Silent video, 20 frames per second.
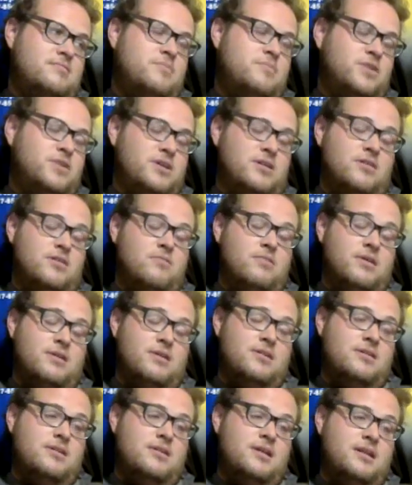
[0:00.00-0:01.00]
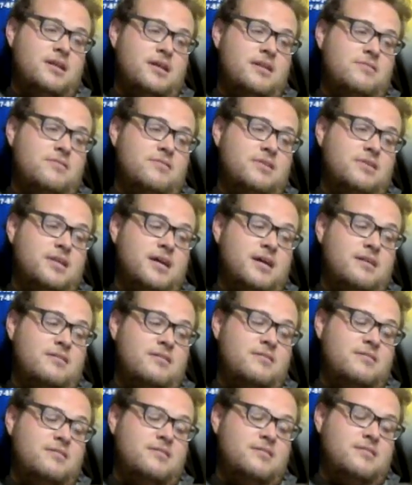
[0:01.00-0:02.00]
But you know what? At the end of the day,
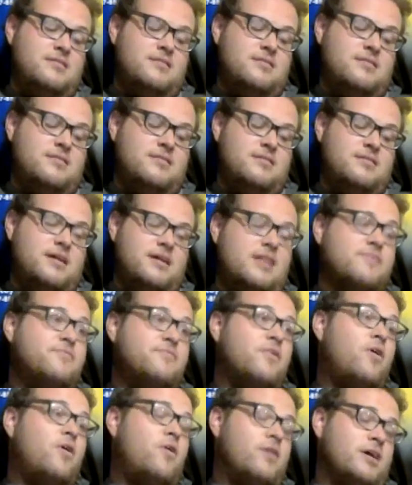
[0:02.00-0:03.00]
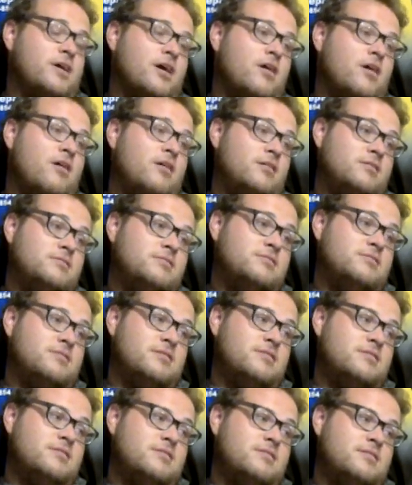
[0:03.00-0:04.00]
it's fall, y'all.
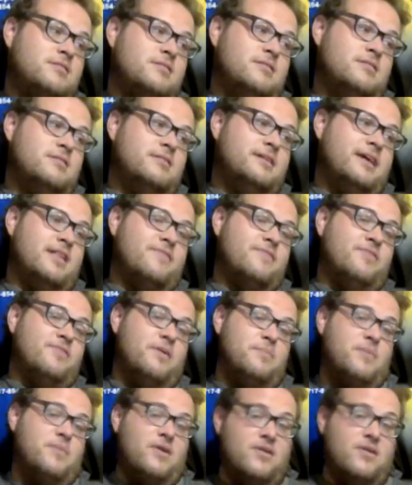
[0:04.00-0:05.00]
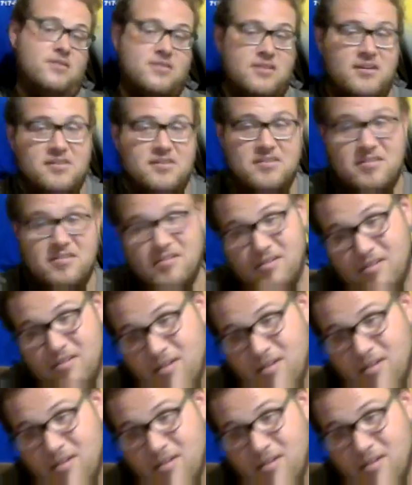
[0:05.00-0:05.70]
Oh, yeah. It's football season.